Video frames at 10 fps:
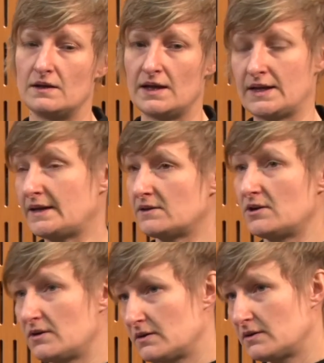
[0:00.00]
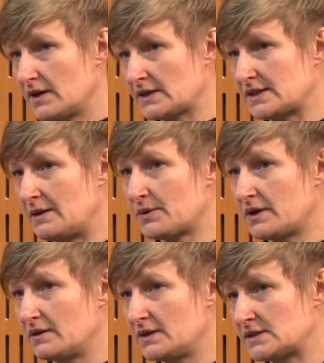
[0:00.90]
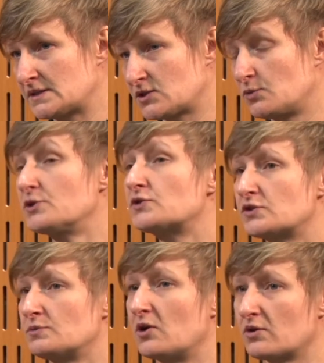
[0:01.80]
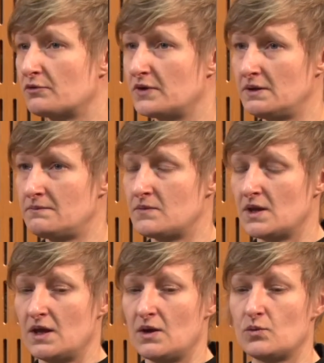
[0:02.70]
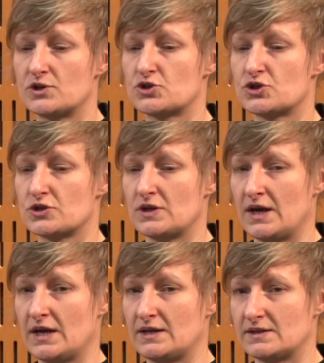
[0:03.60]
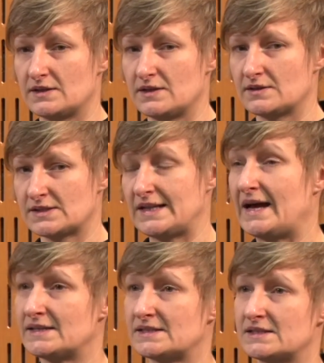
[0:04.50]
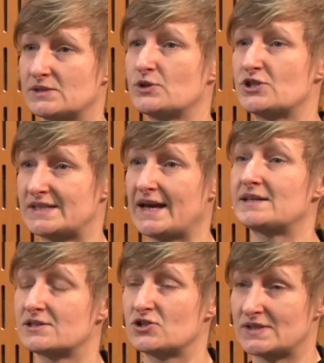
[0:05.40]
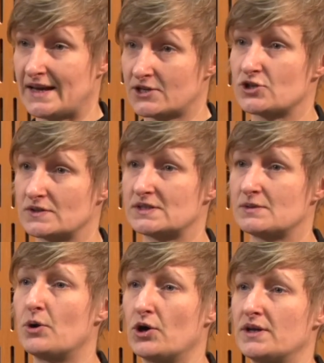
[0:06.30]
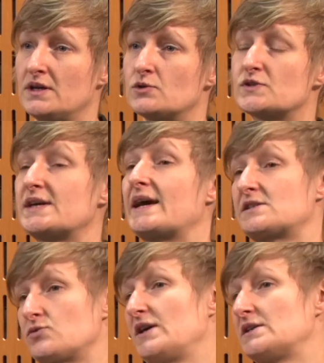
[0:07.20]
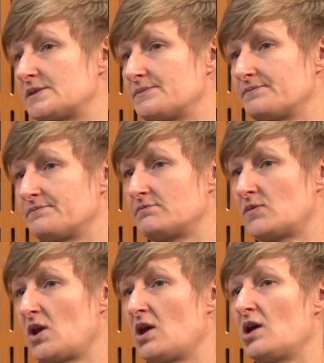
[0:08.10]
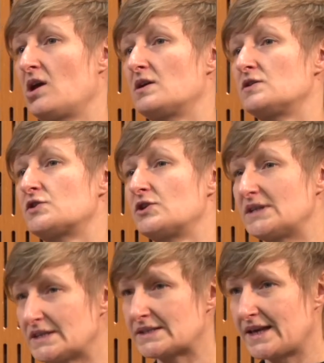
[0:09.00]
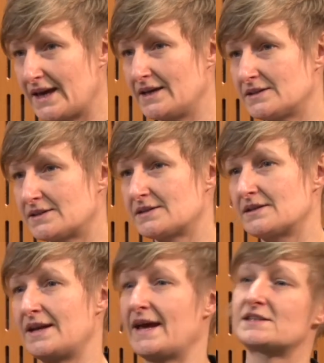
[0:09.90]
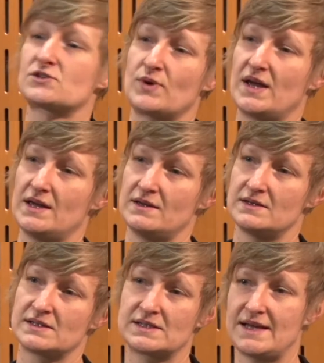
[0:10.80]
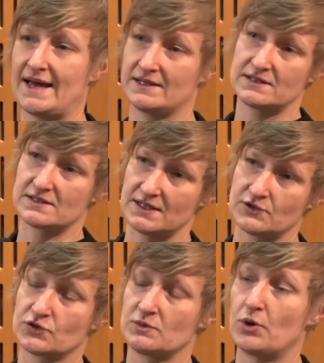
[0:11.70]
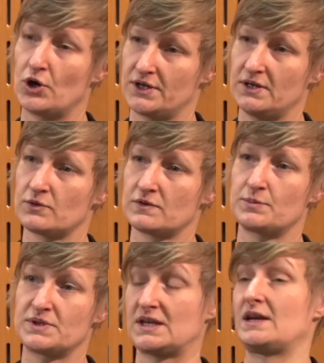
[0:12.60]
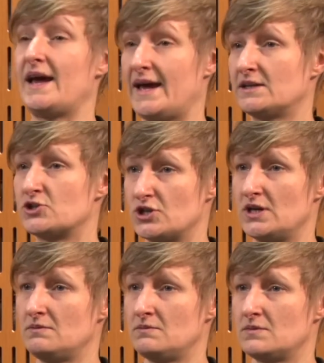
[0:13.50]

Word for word: Another example is computer tomography, which uh, slices, which sec sections the body using X-rays. So in this case, an X-ray is sent into the body with a particular energy,